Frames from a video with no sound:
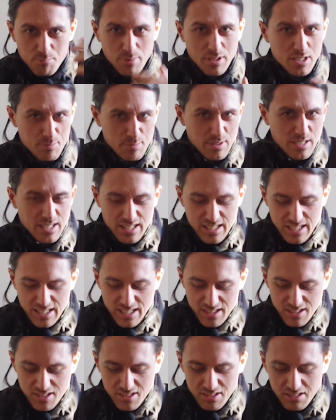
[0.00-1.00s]
But it's been a
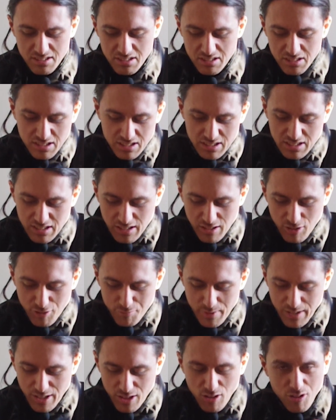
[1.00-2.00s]
year of
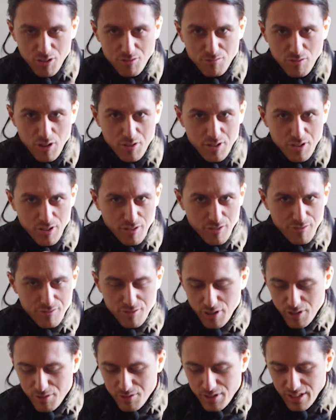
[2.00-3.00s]
me on-roading,
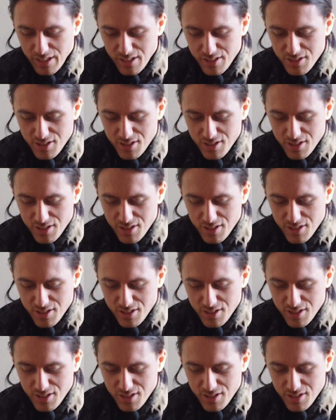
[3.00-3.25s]
off-roading.